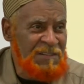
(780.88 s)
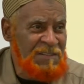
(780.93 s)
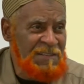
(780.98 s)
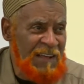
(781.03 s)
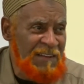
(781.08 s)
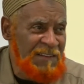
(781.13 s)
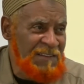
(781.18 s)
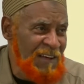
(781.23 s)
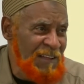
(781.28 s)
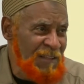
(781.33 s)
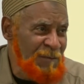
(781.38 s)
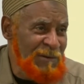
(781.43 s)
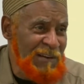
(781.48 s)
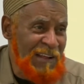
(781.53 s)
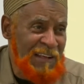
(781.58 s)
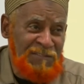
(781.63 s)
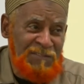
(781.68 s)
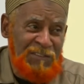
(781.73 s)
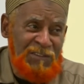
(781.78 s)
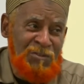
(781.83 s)
this, that, and the other. But
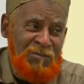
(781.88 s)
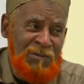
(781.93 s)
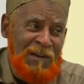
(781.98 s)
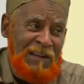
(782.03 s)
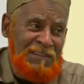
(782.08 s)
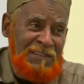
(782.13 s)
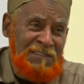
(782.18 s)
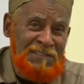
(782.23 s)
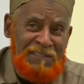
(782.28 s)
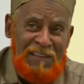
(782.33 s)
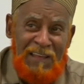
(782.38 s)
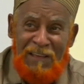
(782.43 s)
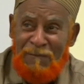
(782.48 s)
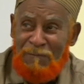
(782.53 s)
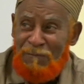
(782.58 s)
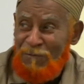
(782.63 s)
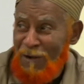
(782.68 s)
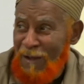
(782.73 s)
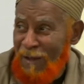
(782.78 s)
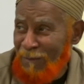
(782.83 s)
I said, you got the
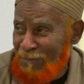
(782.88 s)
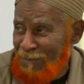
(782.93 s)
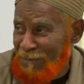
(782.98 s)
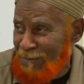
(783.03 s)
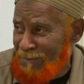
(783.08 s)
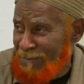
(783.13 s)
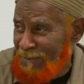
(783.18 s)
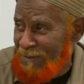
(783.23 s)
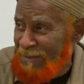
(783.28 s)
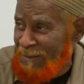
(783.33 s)
same problem.